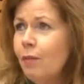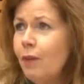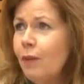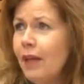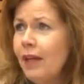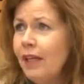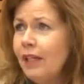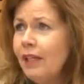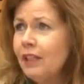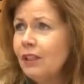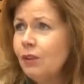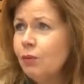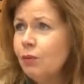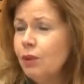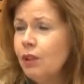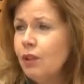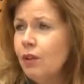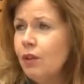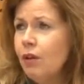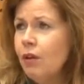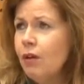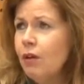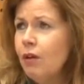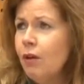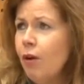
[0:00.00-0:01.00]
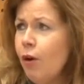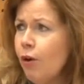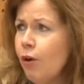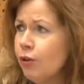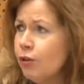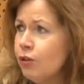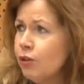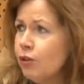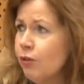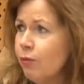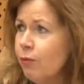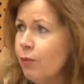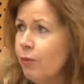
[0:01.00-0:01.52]
place with a
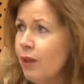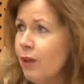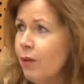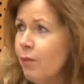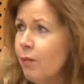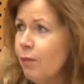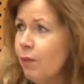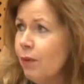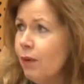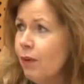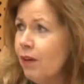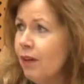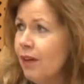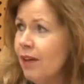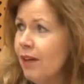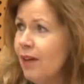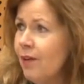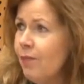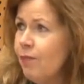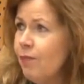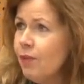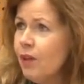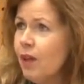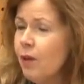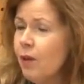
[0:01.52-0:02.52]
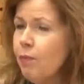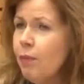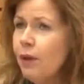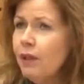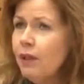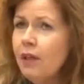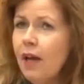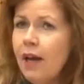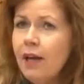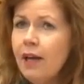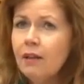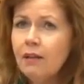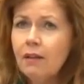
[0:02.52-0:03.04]
lot of people
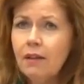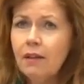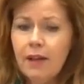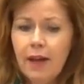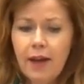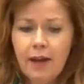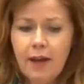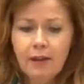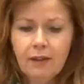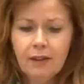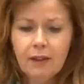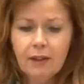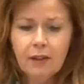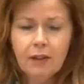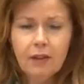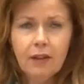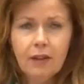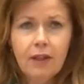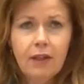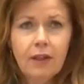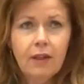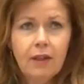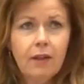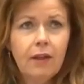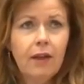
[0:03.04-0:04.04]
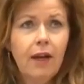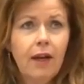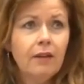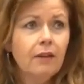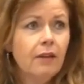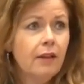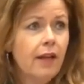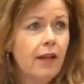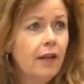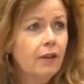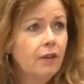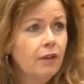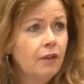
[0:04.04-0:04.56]
but at the end it, at
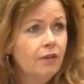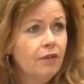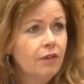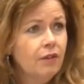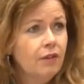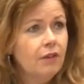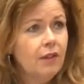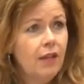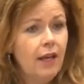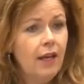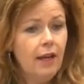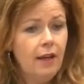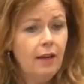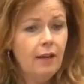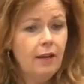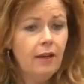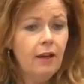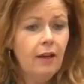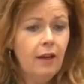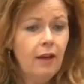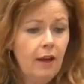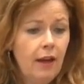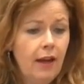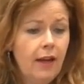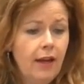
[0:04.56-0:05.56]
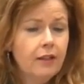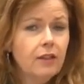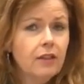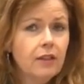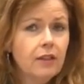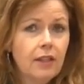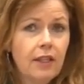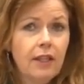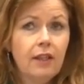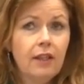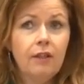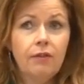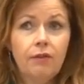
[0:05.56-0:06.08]
the end of the day it's
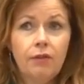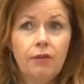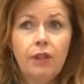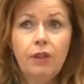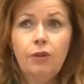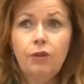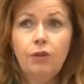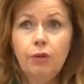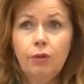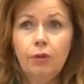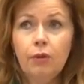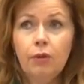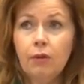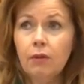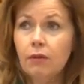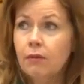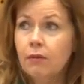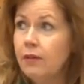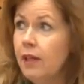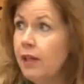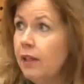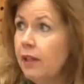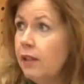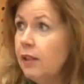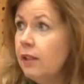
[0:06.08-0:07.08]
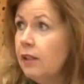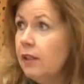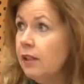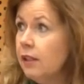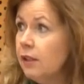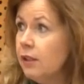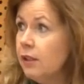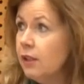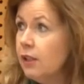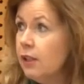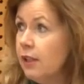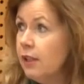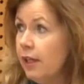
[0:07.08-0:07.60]
the individual that is
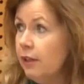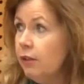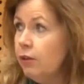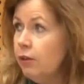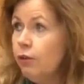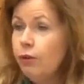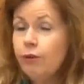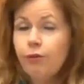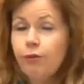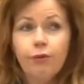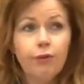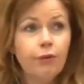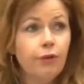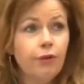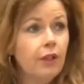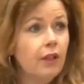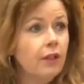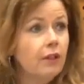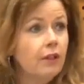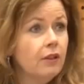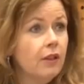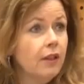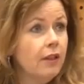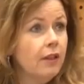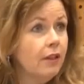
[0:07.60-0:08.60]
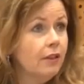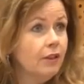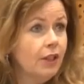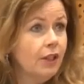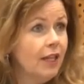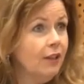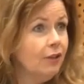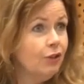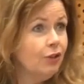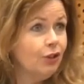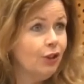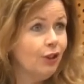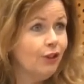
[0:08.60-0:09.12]
in the center for the
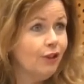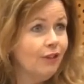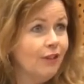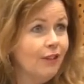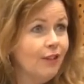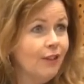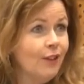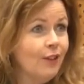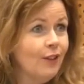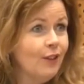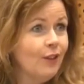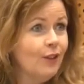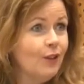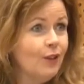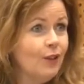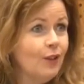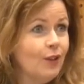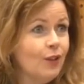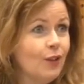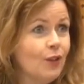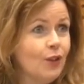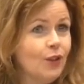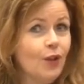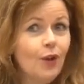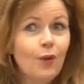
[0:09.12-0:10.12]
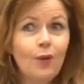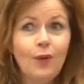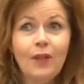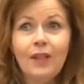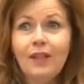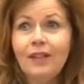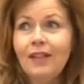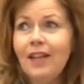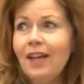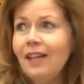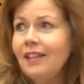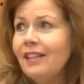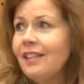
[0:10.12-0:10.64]
attention so
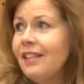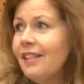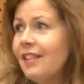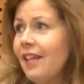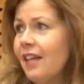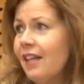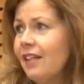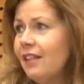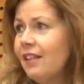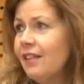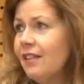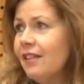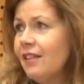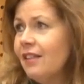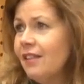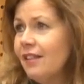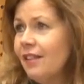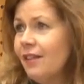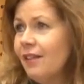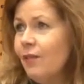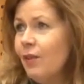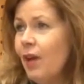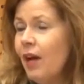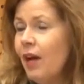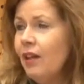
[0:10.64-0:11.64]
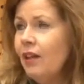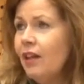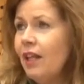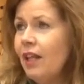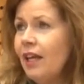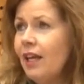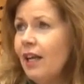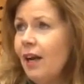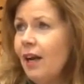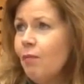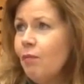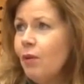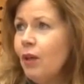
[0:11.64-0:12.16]
in that sense, uh, I
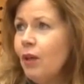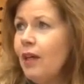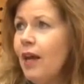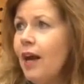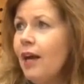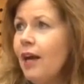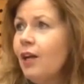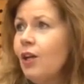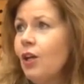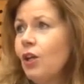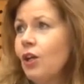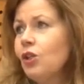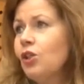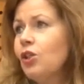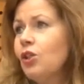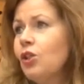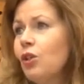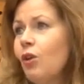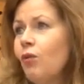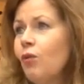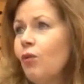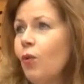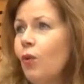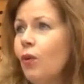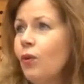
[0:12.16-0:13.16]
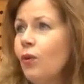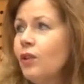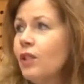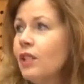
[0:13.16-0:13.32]
think I'm the luckiest of all